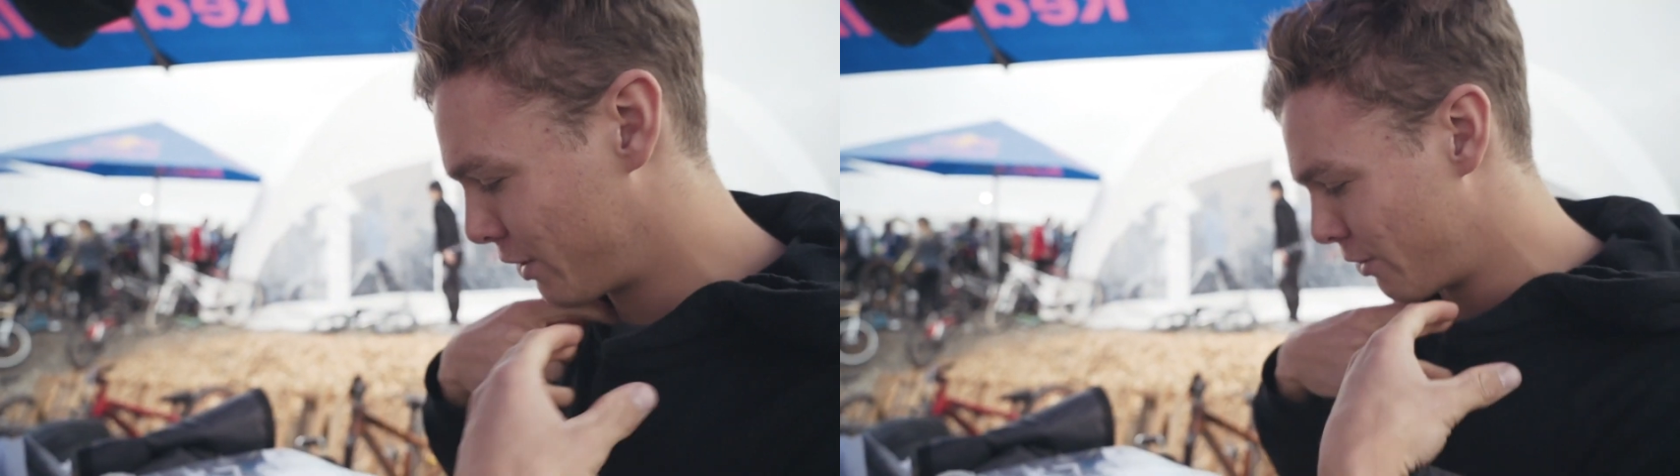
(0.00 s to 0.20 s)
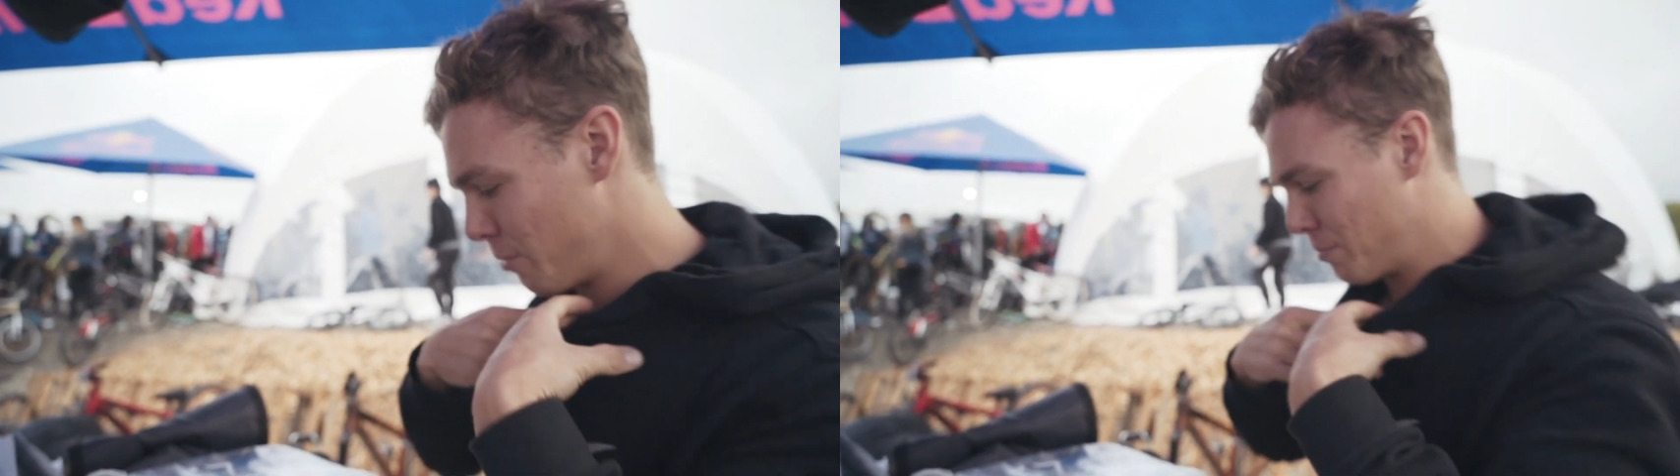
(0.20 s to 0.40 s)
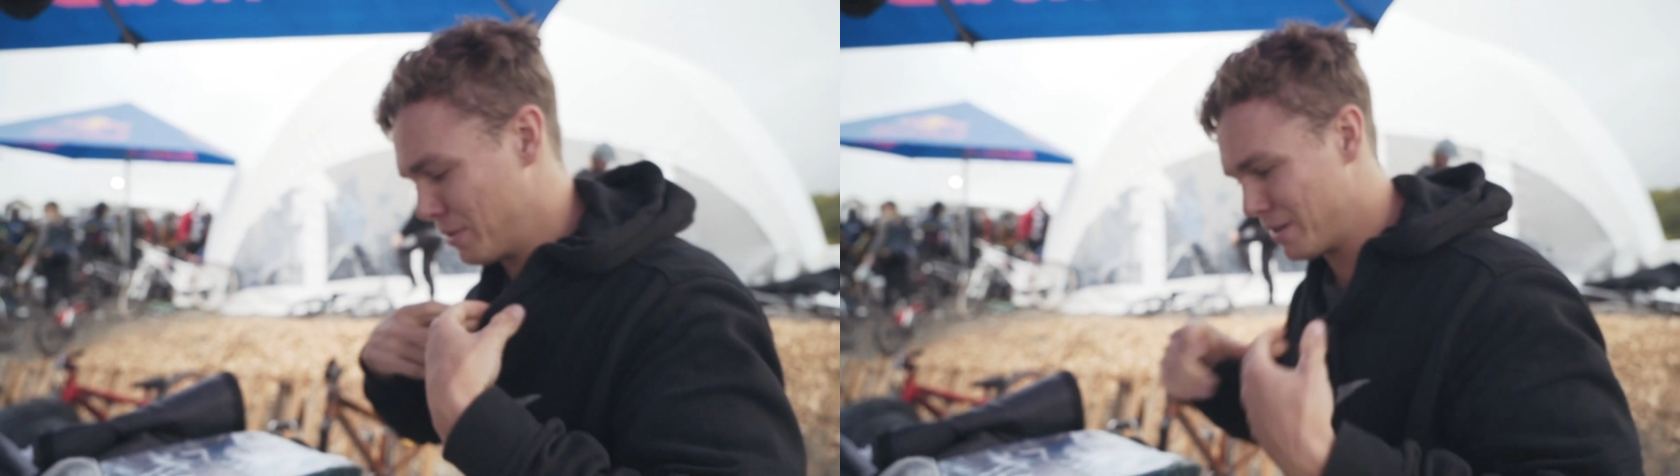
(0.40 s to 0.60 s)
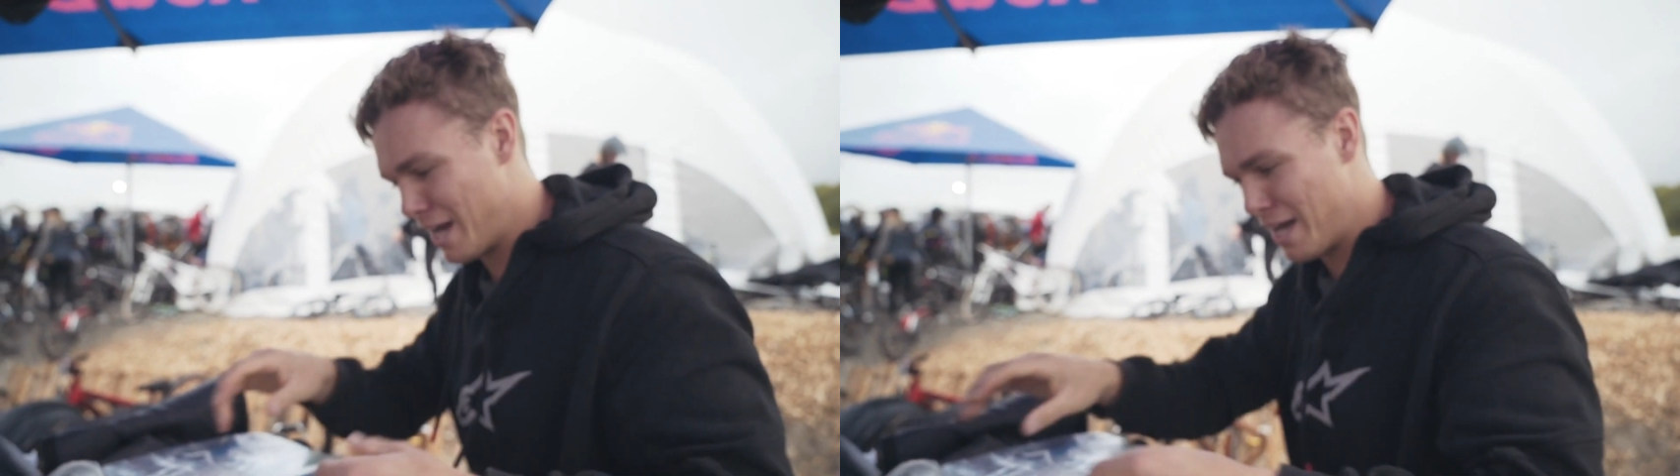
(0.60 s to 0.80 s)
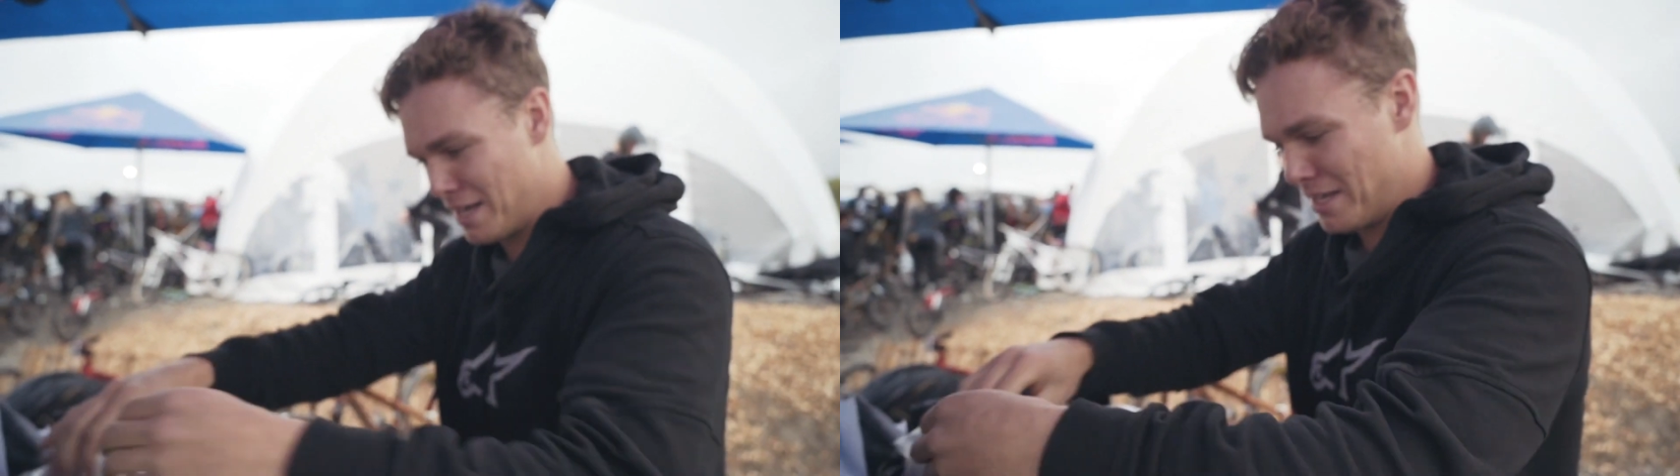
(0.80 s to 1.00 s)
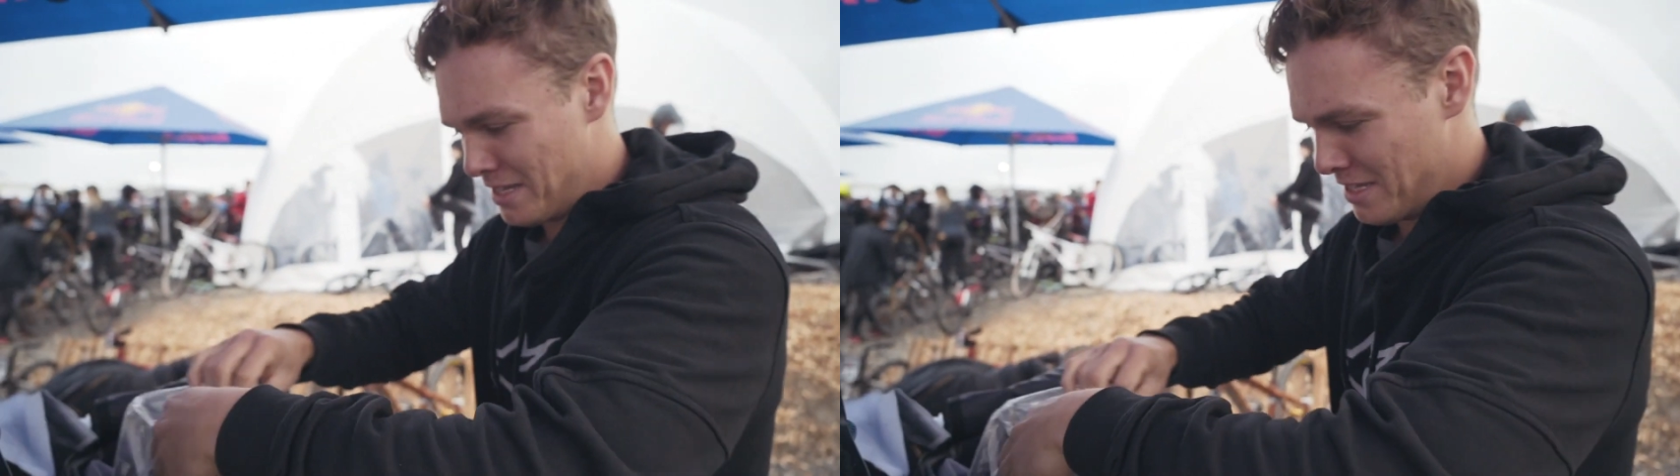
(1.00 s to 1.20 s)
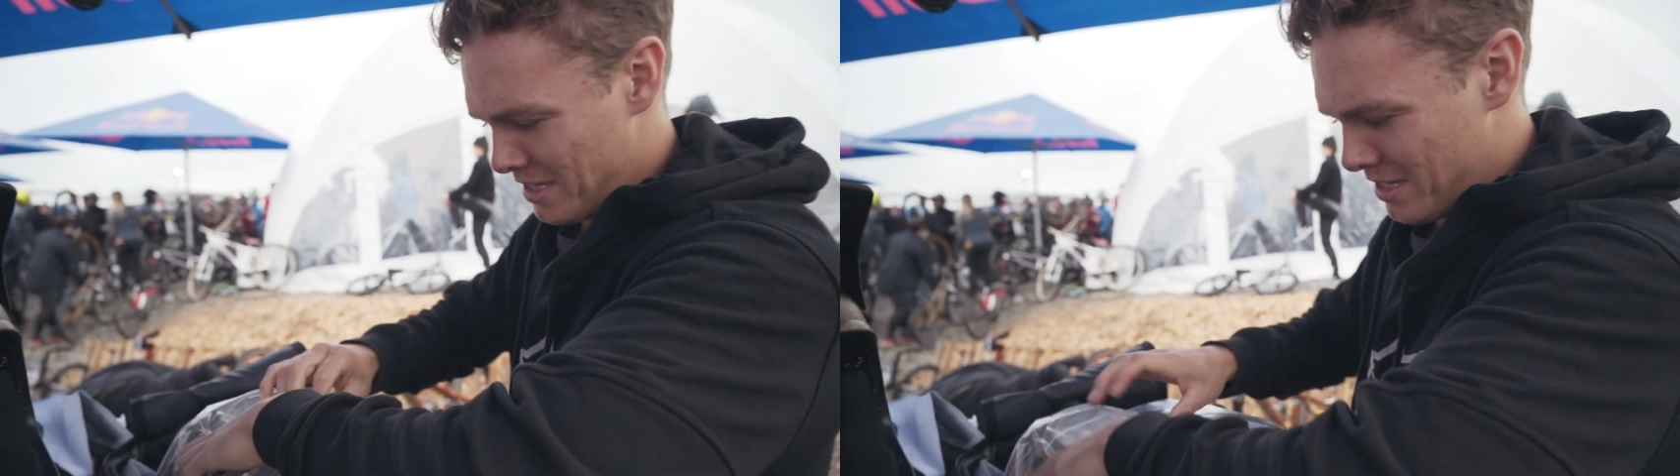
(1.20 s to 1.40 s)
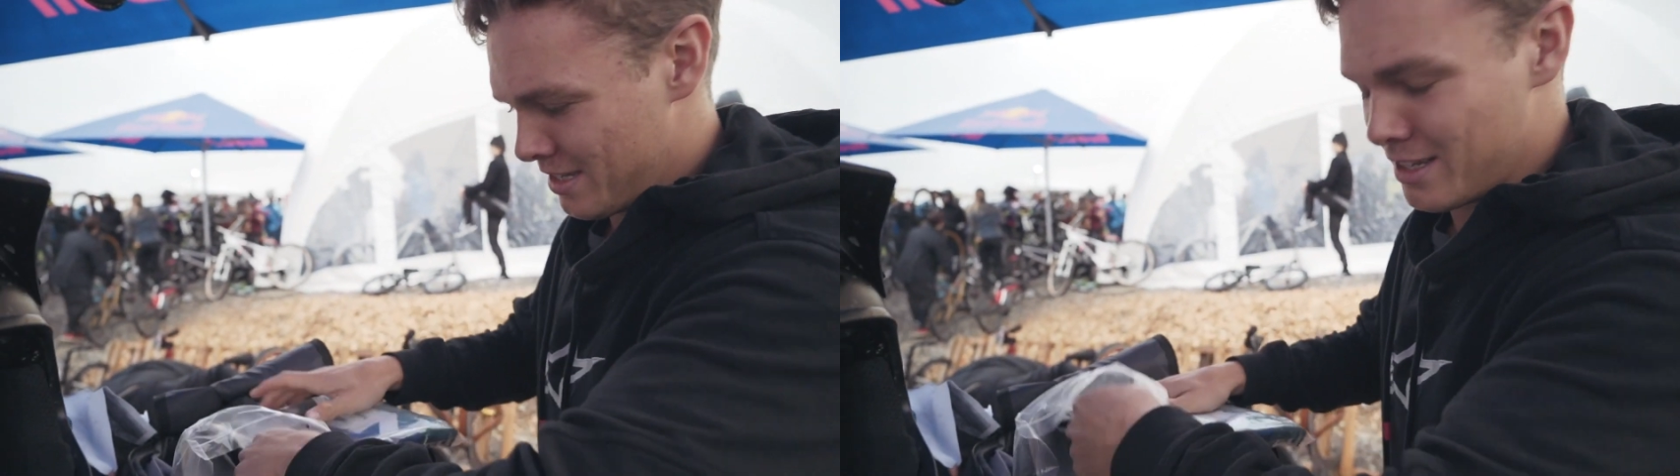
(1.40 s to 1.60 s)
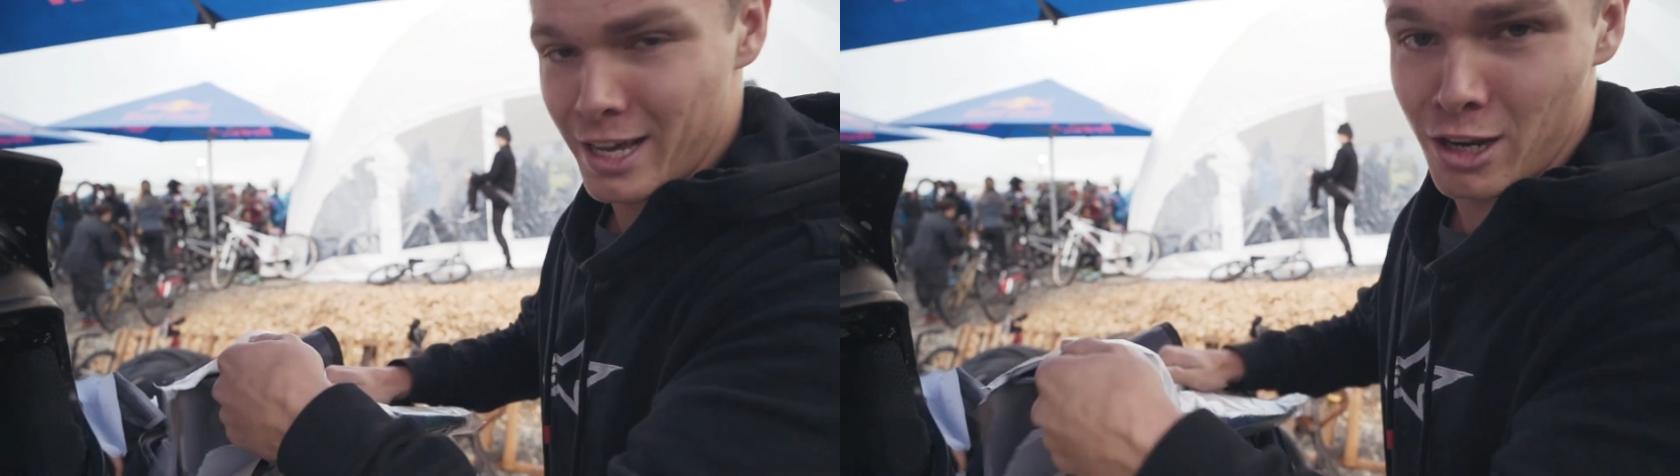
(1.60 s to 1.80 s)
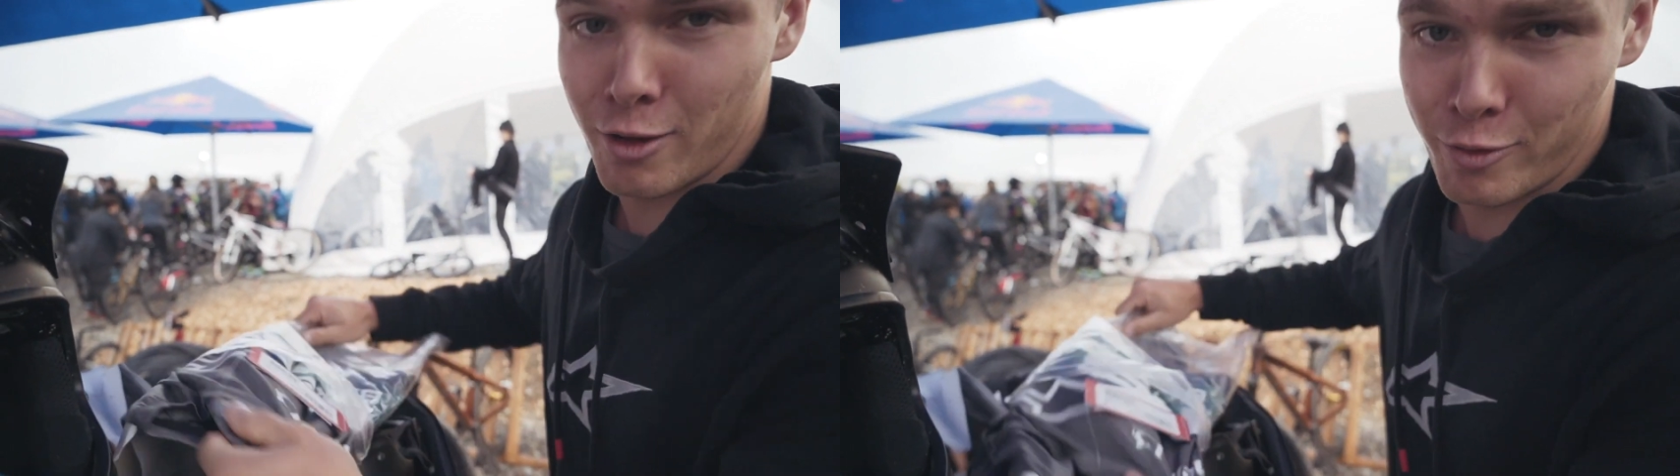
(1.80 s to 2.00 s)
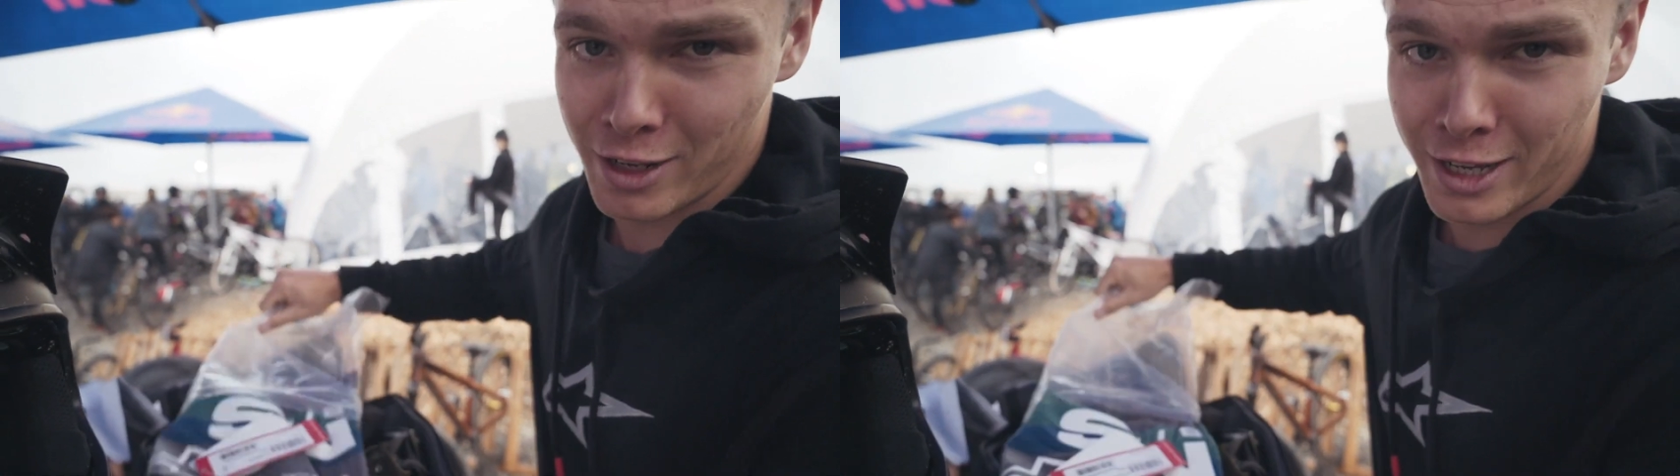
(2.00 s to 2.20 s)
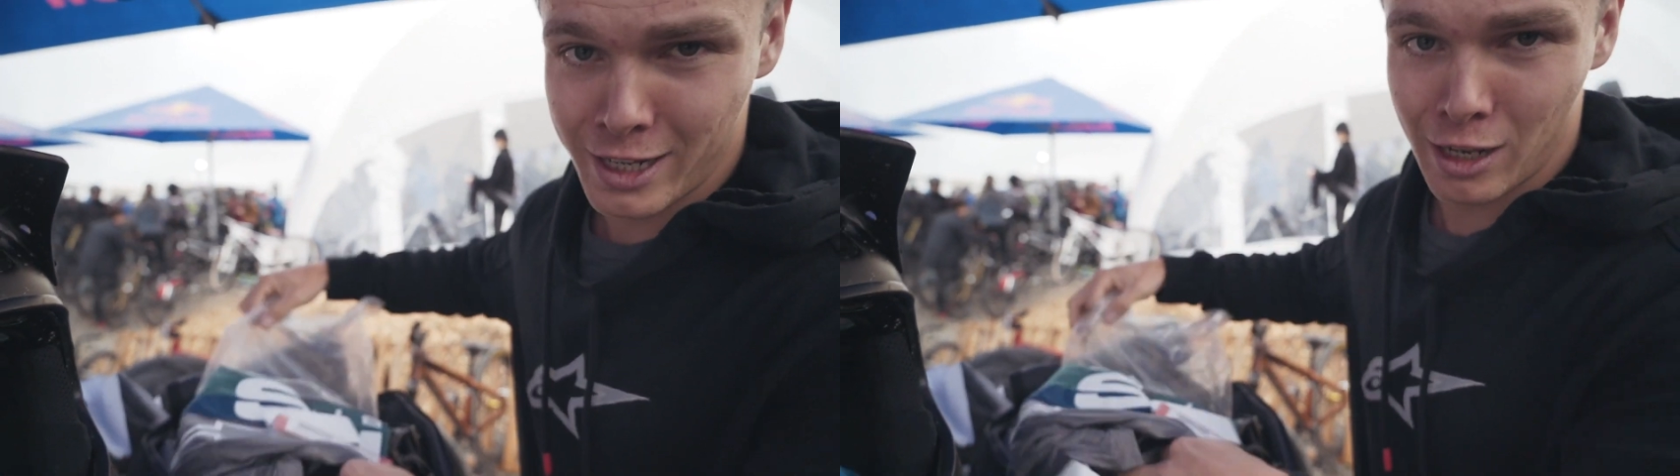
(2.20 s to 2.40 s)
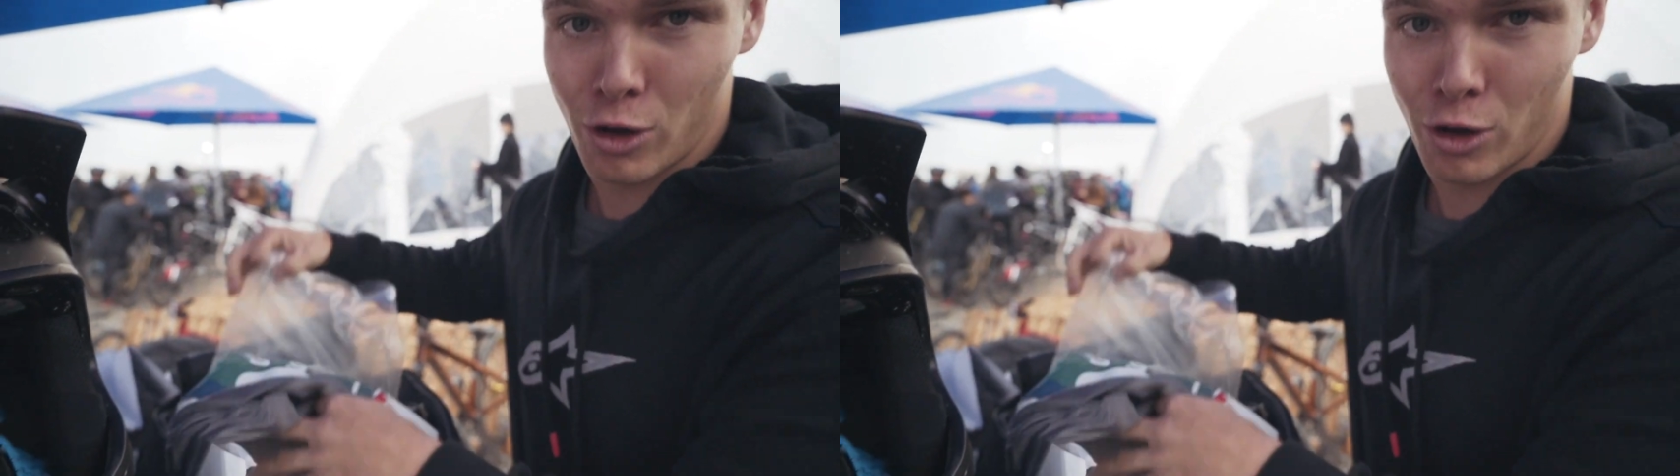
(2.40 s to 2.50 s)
group and not feel like a